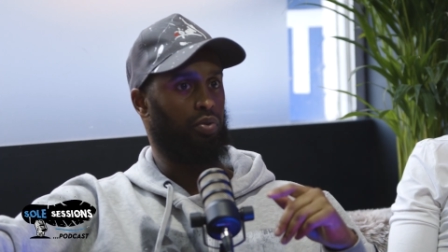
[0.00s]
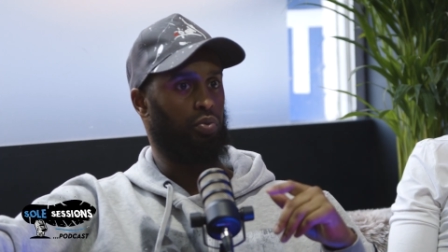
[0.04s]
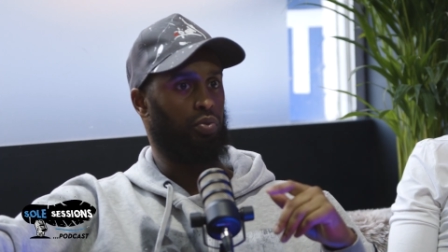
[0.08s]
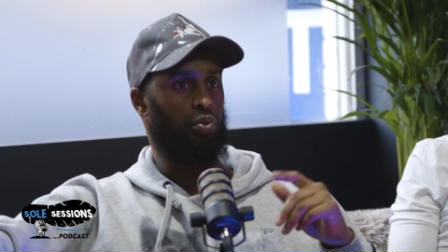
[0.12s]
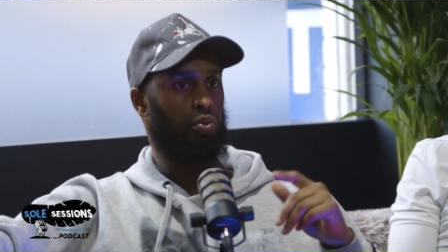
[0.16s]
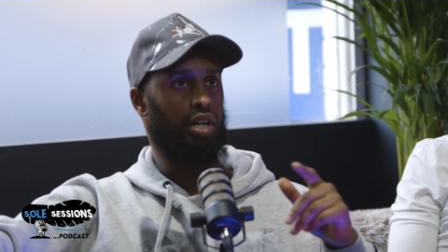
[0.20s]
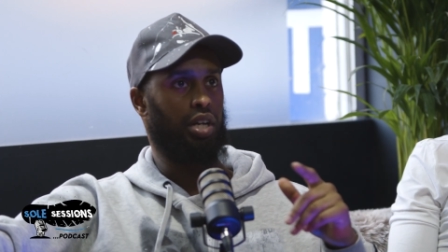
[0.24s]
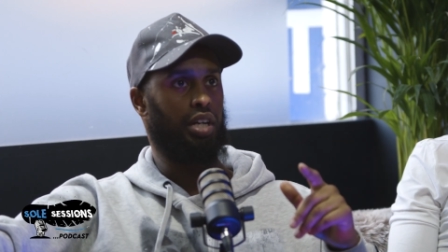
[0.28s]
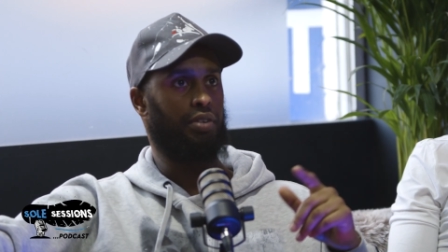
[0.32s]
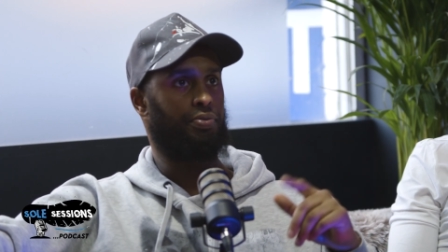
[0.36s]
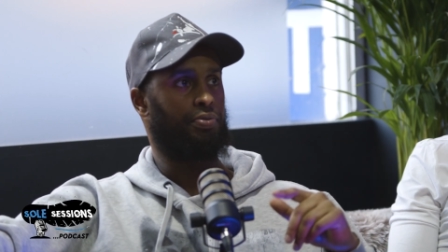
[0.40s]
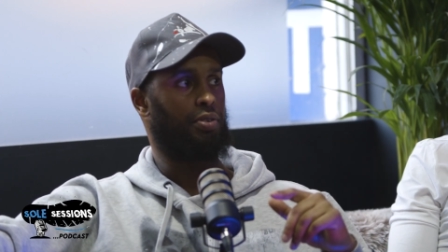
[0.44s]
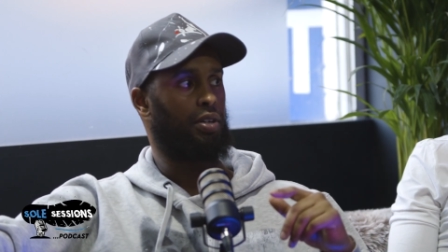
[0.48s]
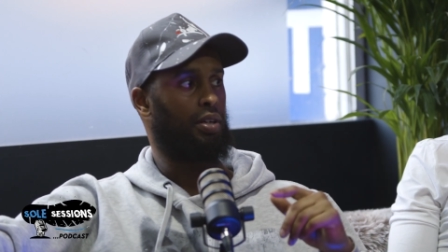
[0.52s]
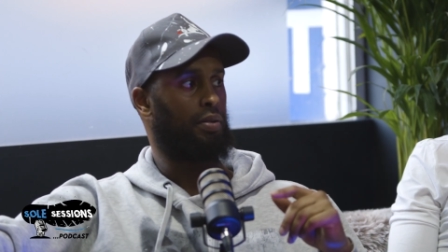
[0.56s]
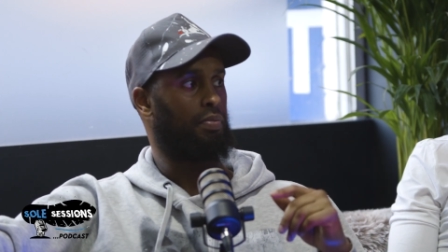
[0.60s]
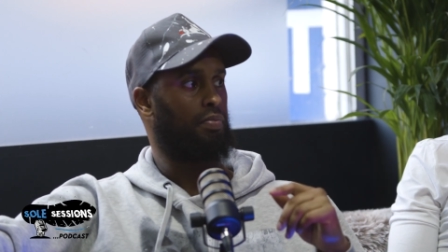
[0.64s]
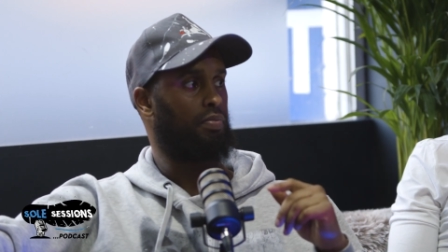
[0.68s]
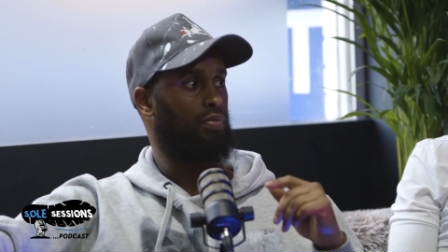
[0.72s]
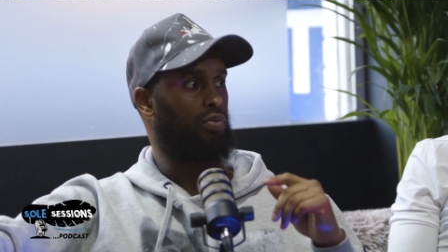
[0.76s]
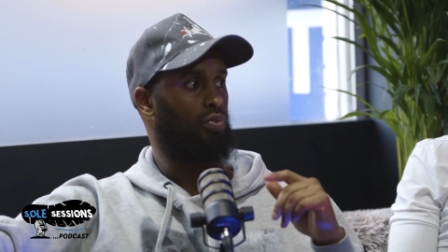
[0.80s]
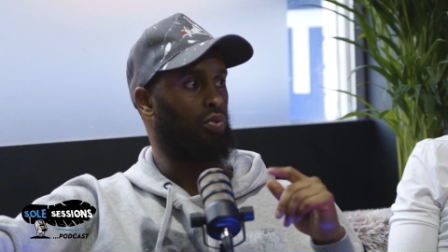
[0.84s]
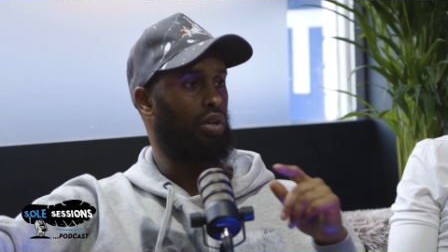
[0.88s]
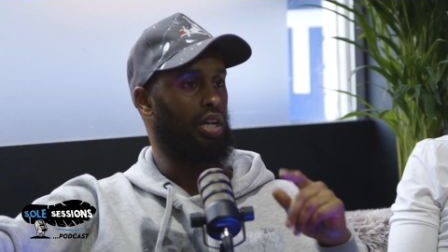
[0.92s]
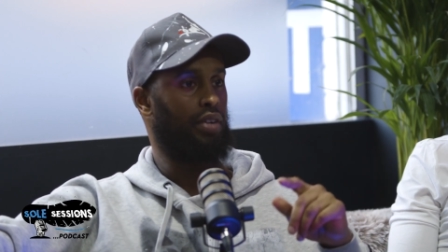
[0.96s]
what if
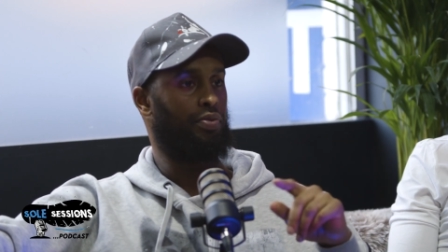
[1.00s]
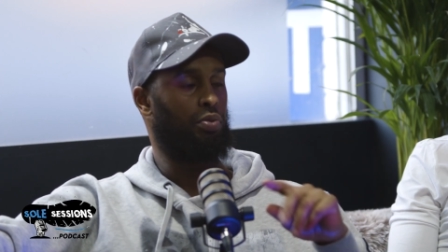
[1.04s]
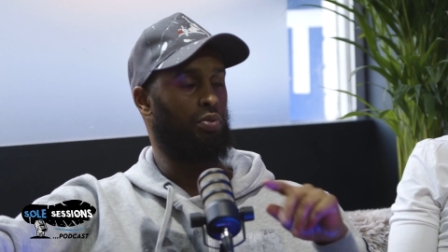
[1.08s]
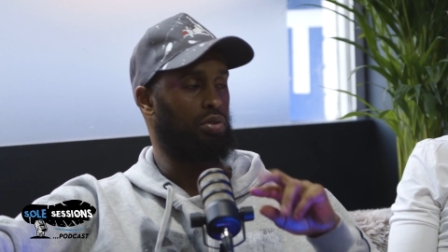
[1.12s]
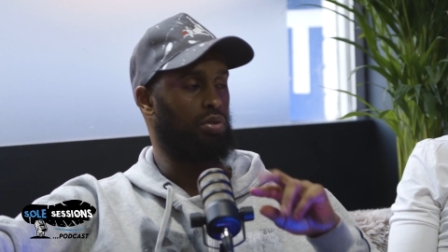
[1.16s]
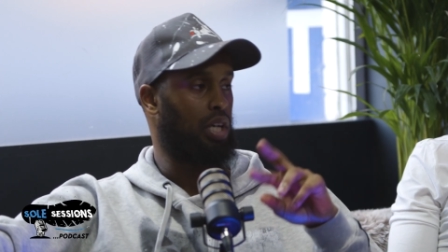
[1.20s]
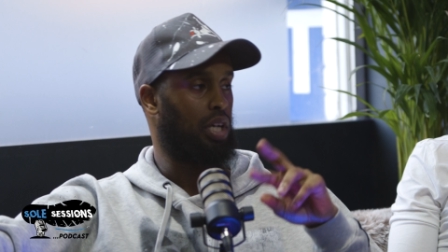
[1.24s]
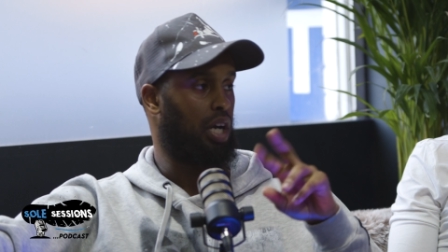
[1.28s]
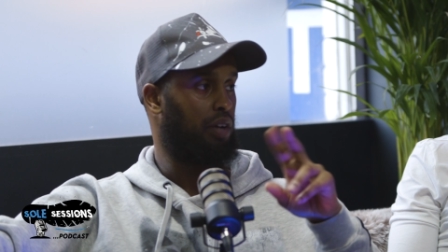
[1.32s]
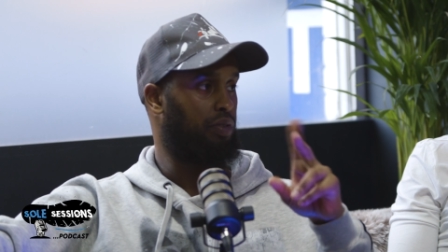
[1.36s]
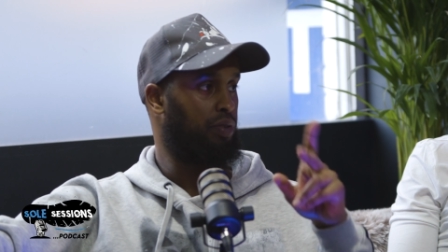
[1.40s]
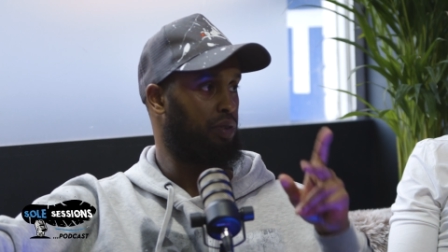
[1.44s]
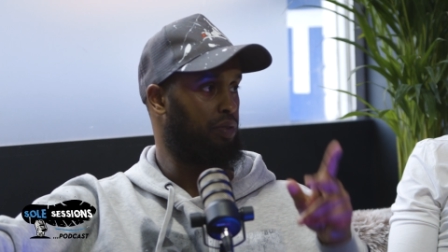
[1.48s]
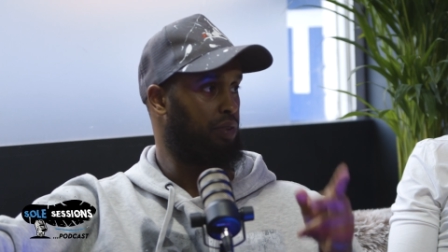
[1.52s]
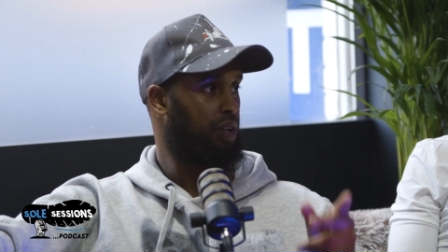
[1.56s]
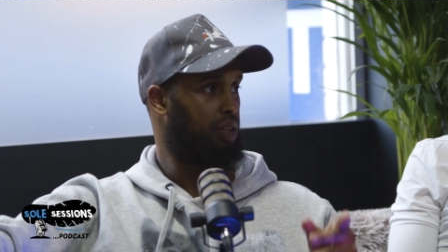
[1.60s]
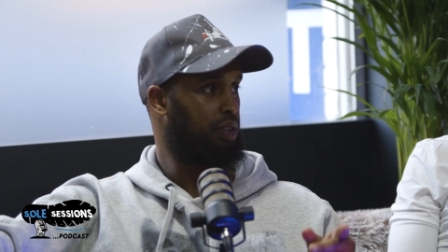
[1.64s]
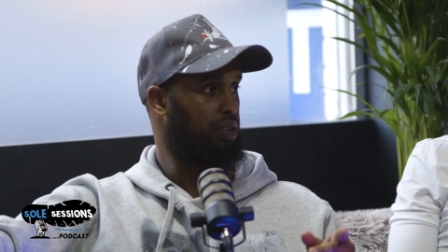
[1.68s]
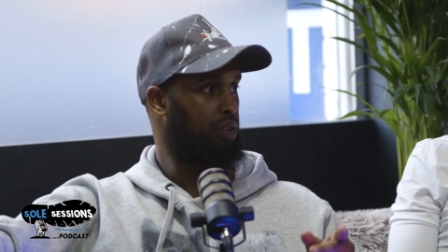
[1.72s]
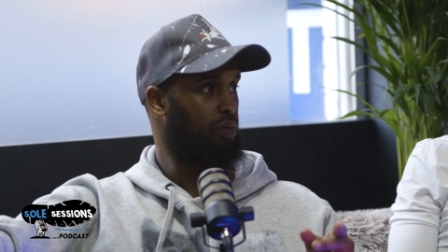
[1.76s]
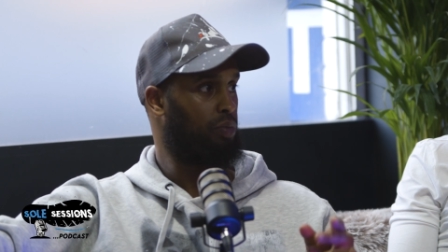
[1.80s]
it was the other way around?